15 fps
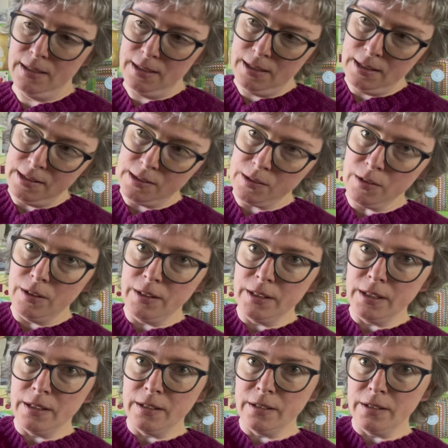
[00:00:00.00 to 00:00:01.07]
It's got
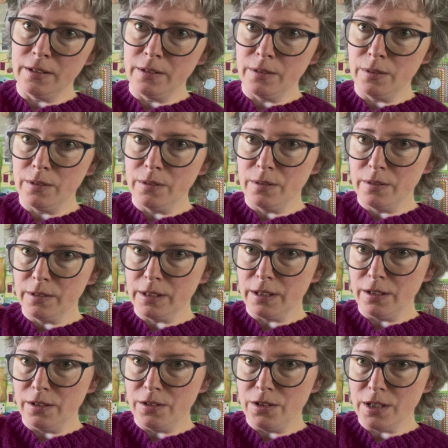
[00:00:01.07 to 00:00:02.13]
the, can
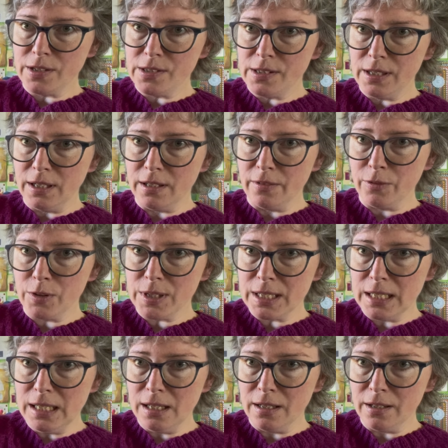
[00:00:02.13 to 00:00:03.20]
you just see it? I've got
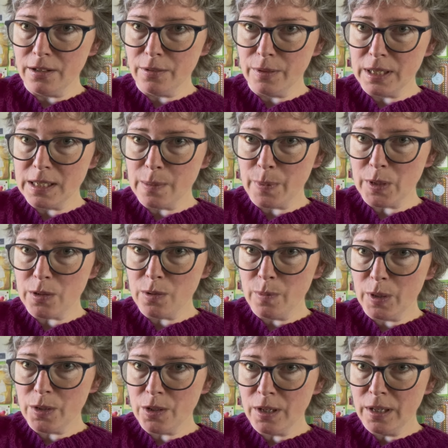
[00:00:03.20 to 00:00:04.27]
tea in it, I don't want to tip it too
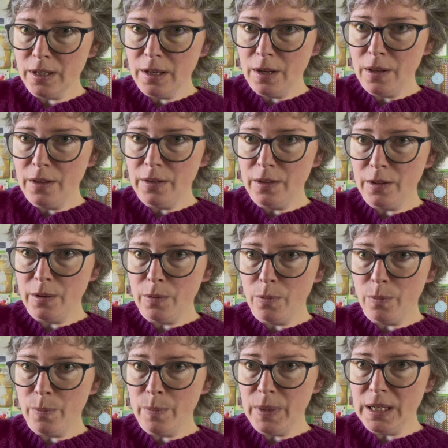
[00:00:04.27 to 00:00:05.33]
much. The
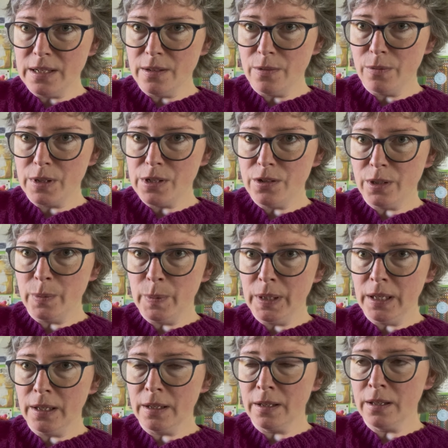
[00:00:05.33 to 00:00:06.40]
made in West
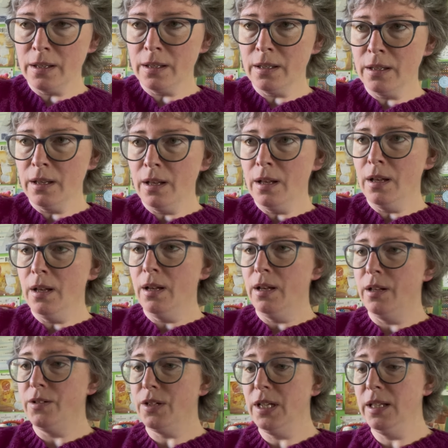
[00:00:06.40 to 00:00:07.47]
Germany
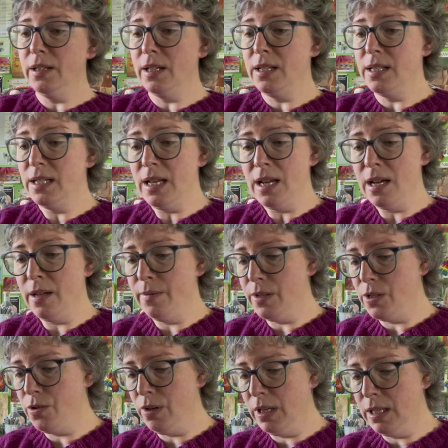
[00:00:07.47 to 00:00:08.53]
underneath. And today I'm
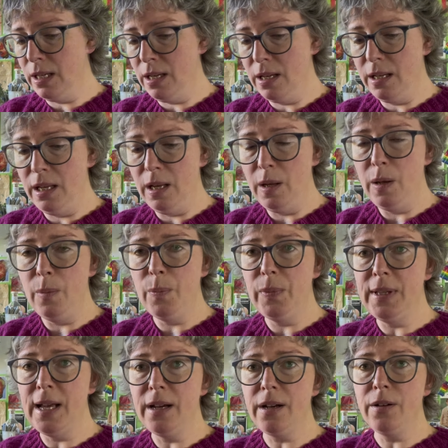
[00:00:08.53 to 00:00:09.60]
just drinking a
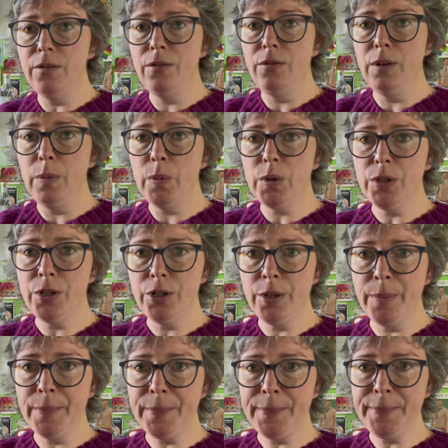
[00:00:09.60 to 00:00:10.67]
black rooibos.
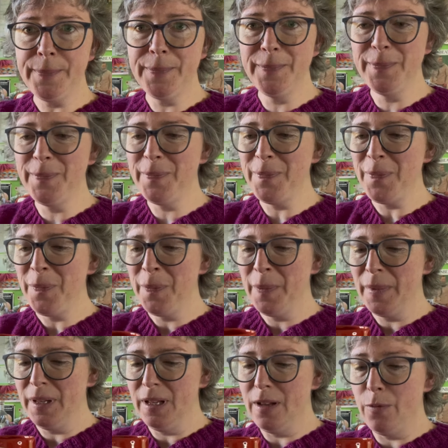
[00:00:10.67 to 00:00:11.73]
Have
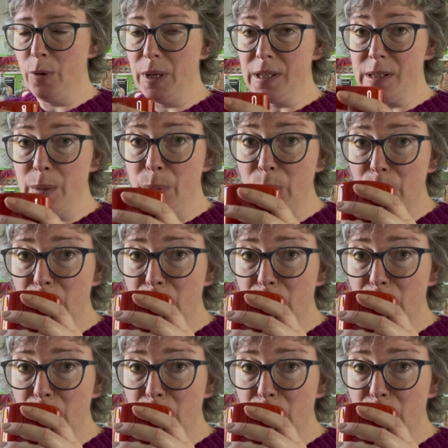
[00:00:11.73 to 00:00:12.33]
a quick sip.